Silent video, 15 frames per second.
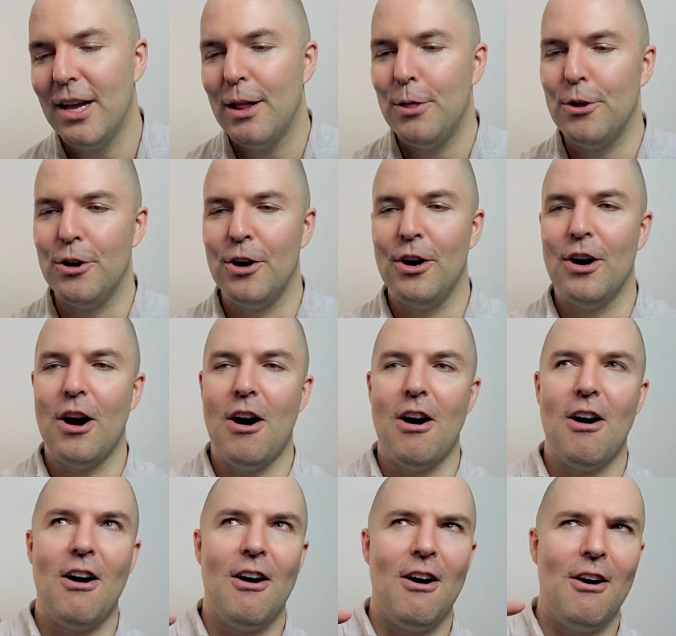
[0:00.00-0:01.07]
There
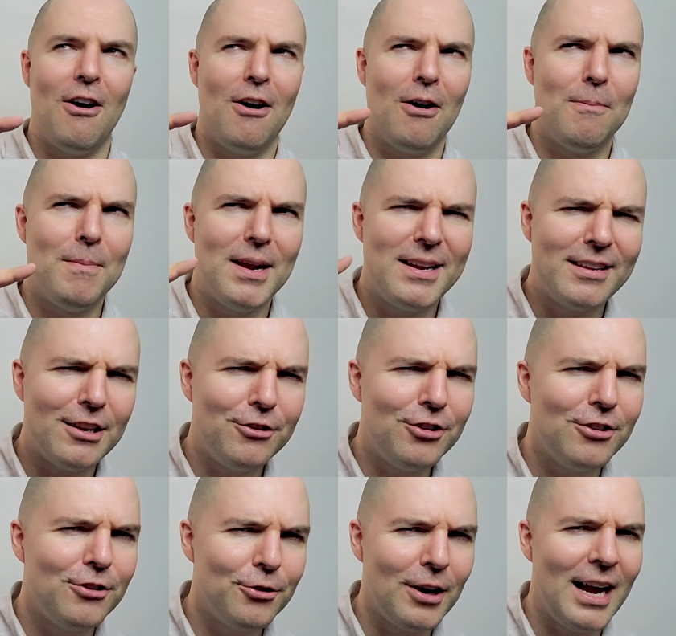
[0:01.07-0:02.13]
are
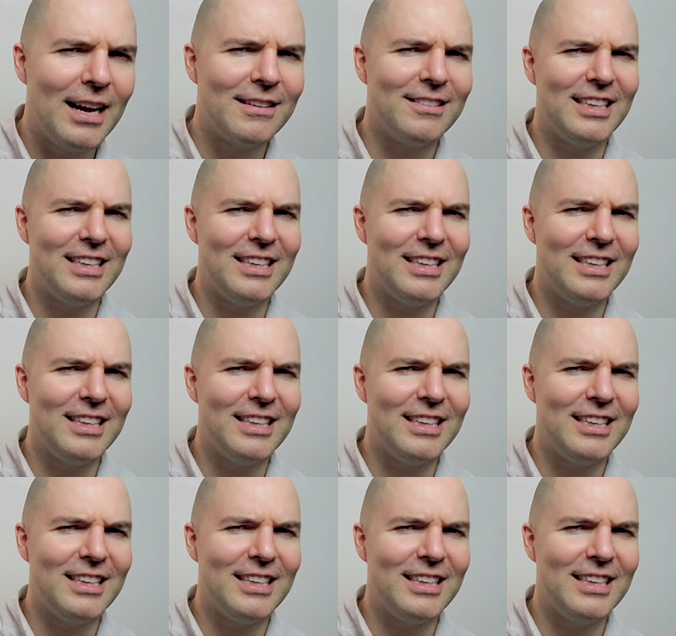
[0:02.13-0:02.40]
meditation tracks